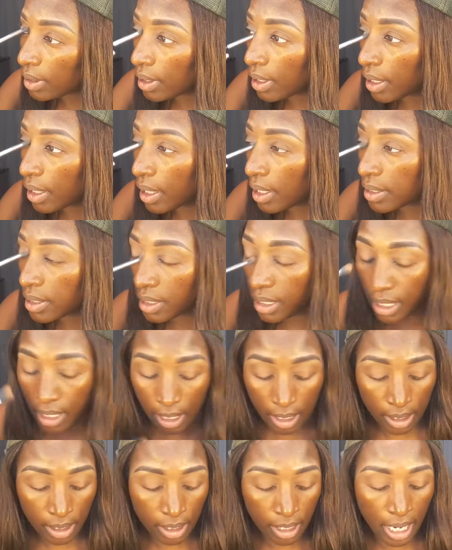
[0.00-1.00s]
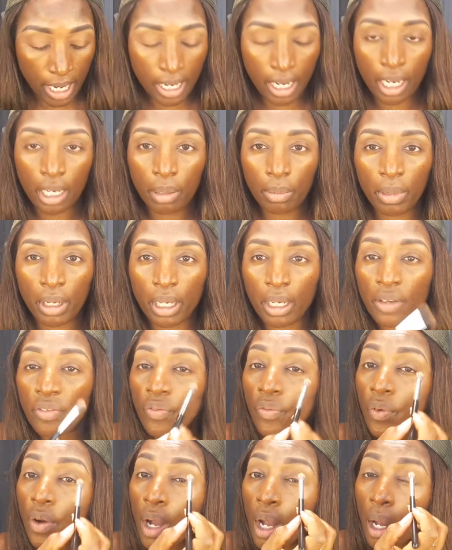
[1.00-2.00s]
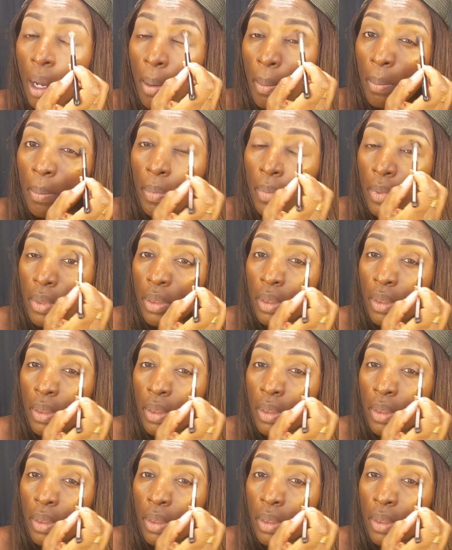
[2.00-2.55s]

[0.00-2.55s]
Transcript: Like I said, it's taking me from